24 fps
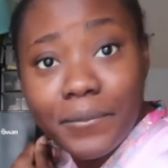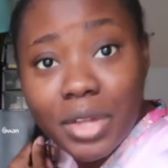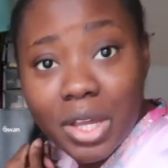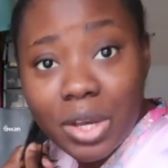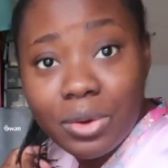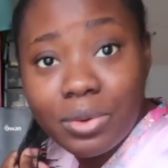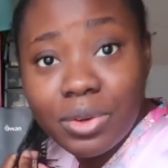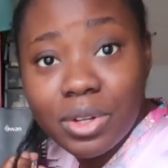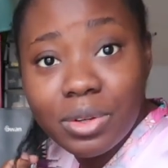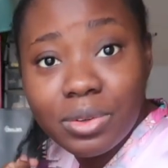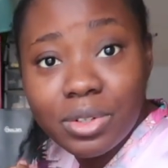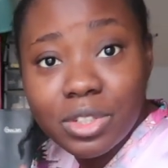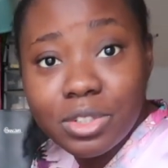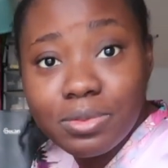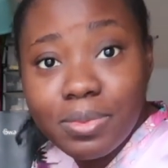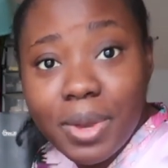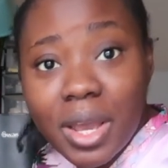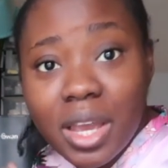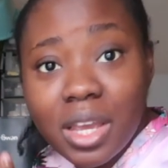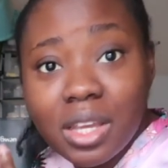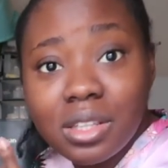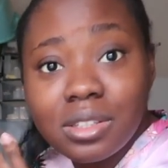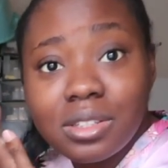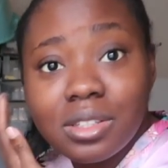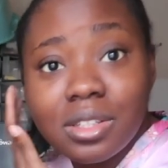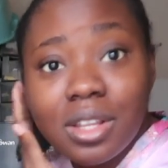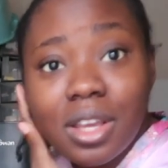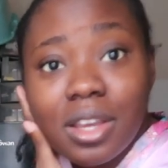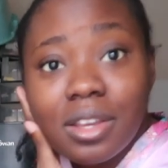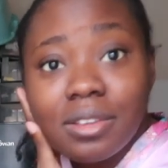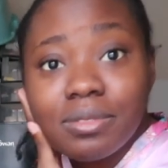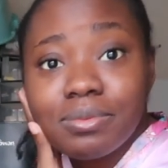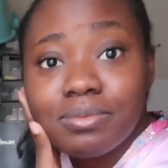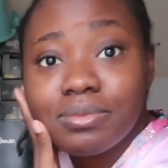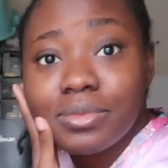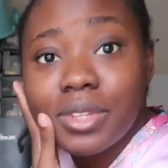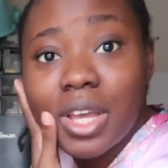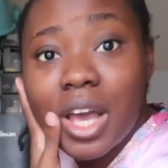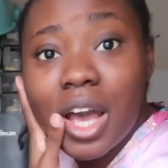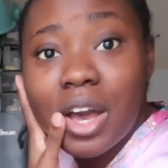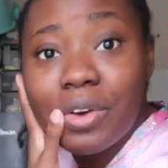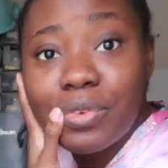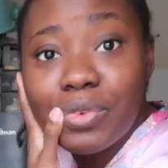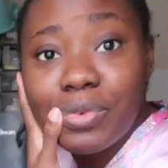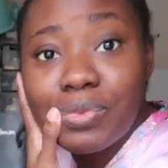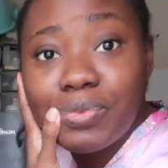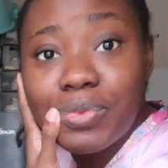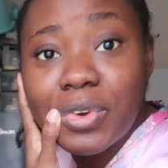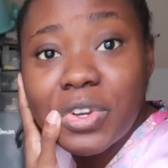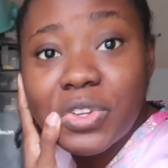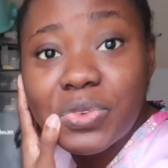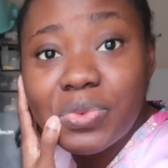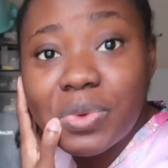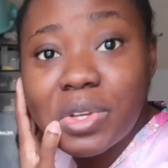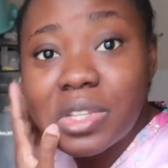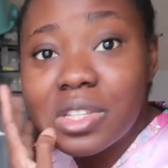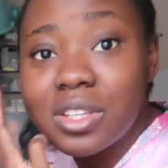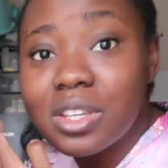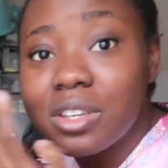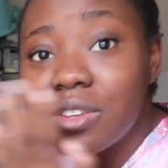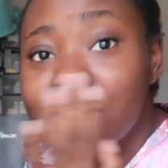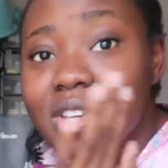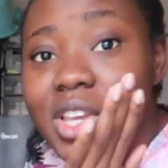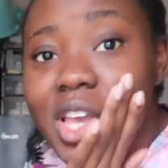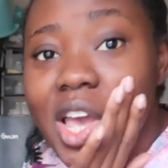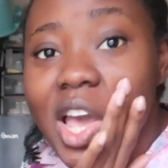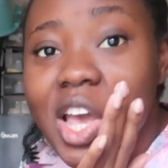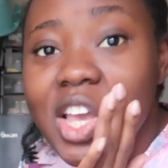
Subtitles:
I haven't brushed my teeth,